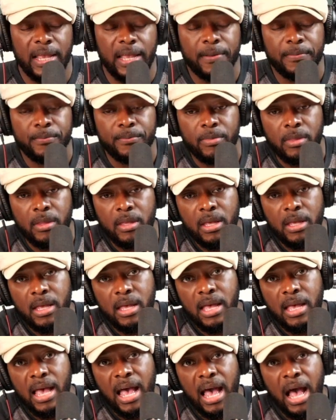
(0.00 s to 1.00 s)
seeing.
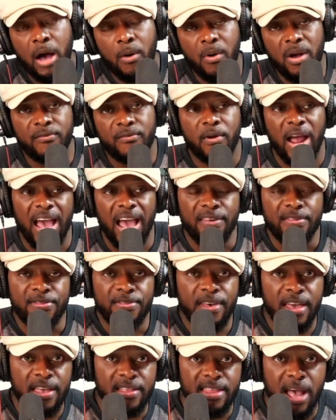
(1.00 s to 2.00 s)
However, I
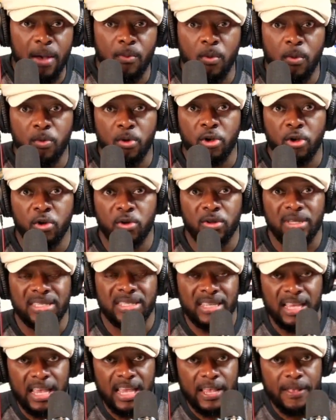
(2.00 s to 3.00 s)
think that what we're going to
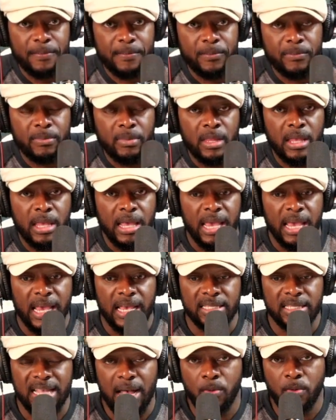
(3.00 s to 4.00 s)
see
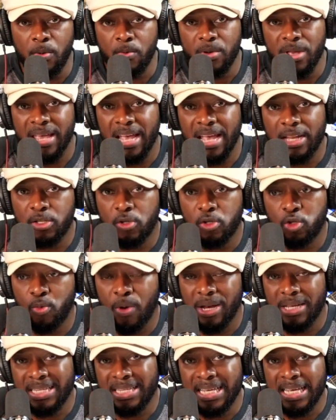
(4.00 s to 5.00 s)
is that when we get to
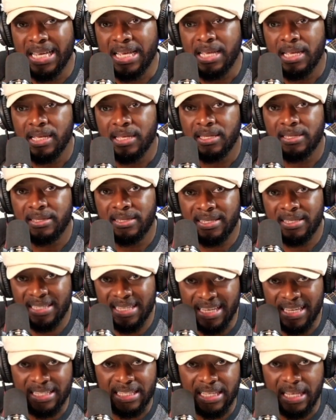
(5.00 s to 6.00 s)

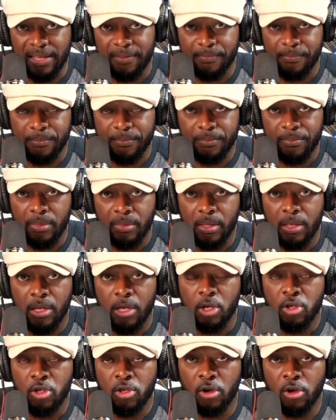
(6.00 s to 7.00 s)
2060,
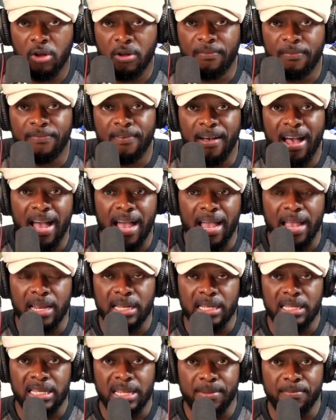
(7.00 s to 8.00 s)
you're going to
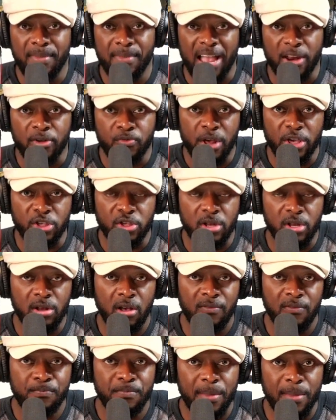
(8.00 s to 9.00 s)
find the
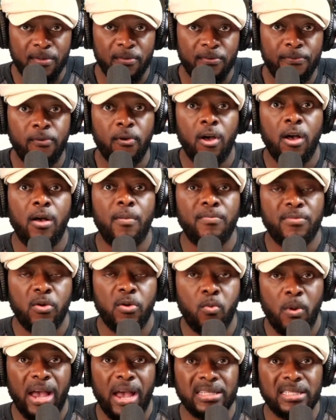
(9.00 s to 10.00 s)
migration of people from
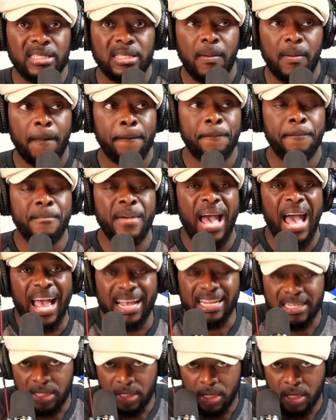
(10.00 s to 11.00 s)
the West
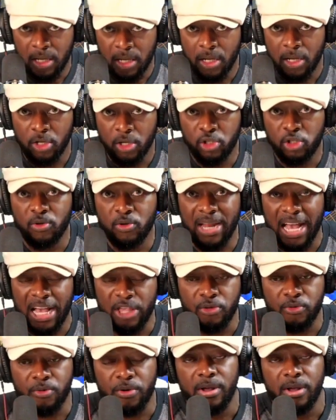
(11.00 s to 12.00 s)
back to
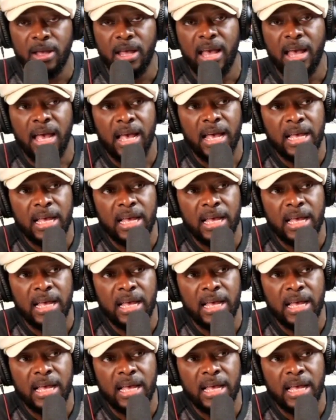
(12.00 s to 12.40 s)
Nigeria.